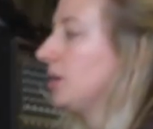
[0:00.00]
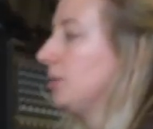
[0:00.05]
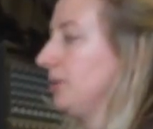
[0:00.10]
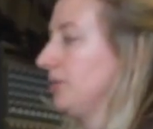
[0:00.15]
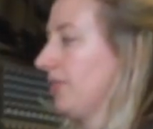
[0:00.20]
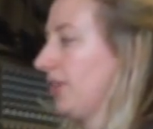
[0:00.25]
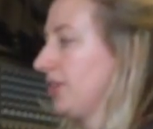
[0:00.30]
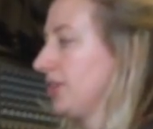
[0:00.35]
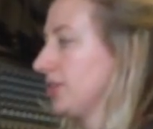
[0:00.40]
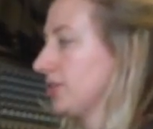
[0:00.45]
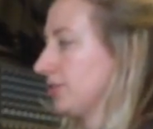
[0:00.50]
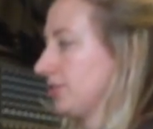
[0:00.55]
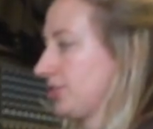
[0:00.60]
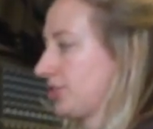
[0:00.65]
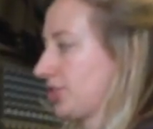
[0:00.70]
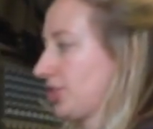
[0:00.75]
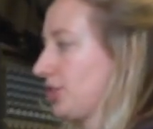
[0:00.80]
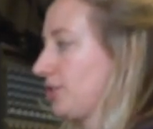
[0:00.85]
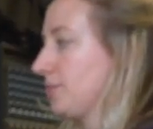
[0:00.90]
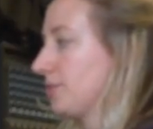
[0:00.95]
We've only got
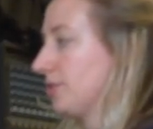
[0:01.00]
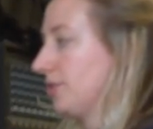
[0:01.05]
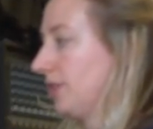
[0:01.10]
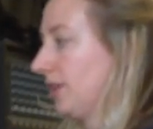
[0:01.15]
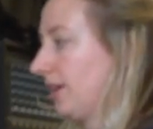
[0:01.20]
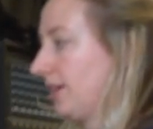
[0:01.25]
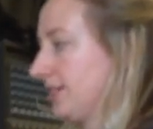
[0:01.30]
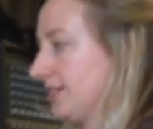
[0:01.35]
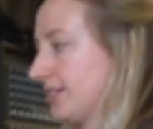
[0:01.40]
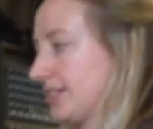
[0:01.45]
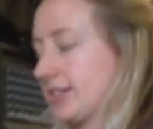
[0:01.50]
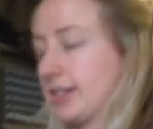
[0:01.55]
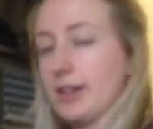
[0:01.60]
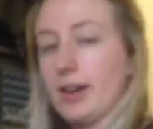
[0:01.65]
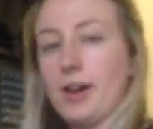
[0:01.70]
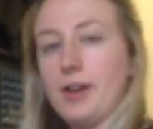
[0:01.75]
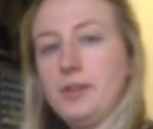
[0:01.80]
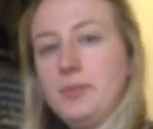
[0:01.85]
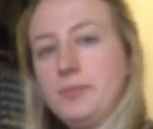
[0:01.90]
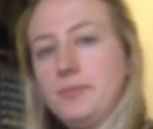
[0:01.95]
2 more lines to
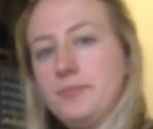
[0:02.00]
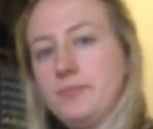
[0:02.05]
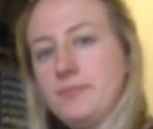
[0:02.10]
go.